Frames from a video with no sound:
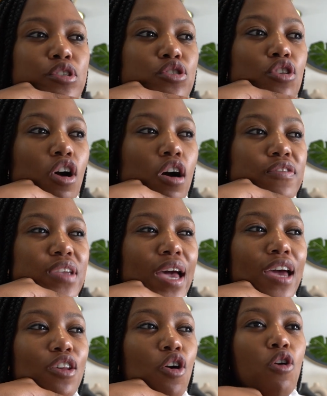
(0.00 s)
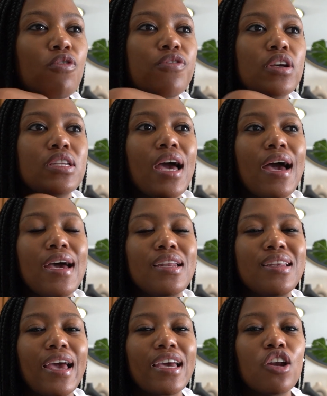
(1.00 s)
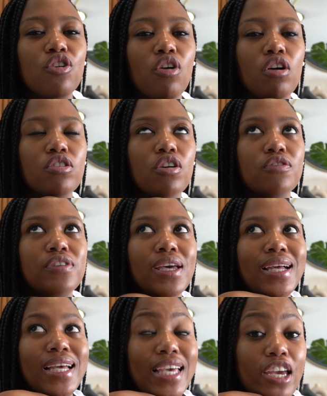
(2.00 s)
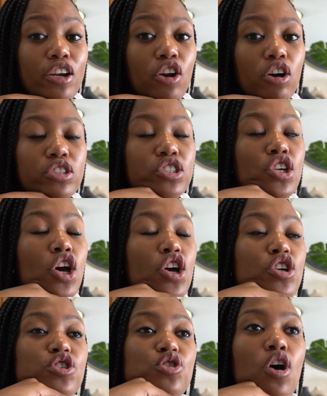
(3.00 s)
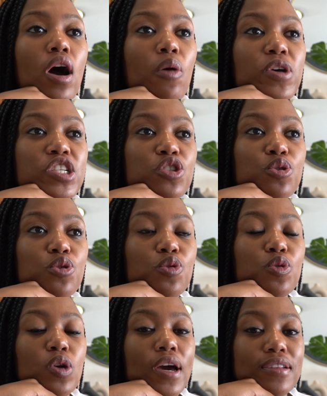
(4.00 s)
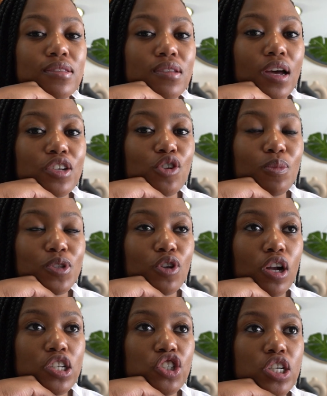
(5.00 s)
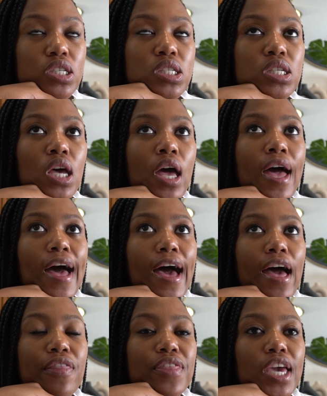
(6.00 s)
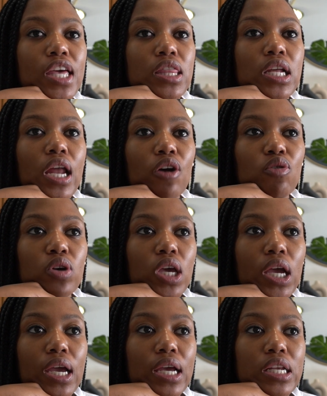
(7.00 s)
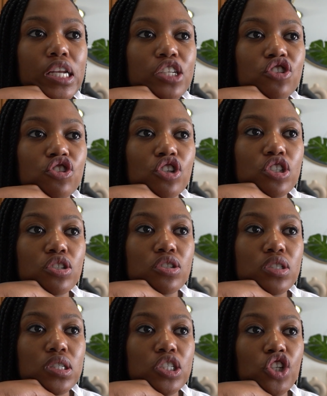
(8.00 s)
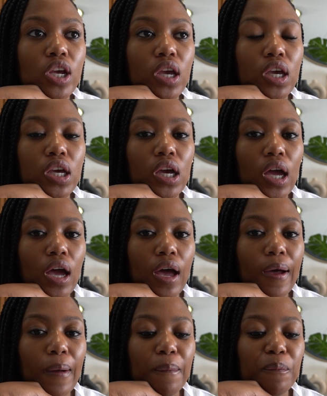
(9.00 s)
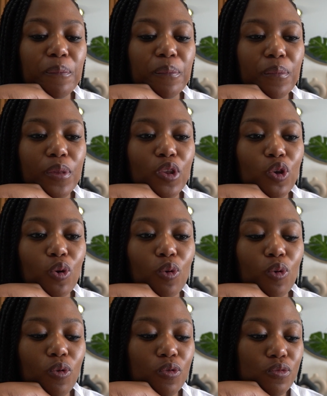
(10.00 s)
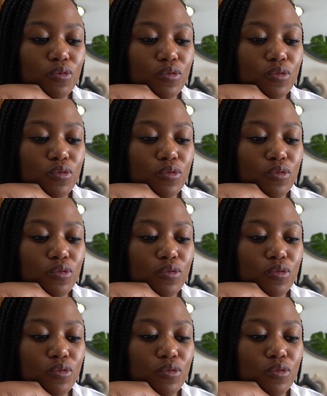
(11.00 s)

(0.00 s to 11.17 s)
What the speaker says: so after I had COVID, I had like a lot of hair loss. So I went to a dermatologist, and then they're like, okay, let's just check your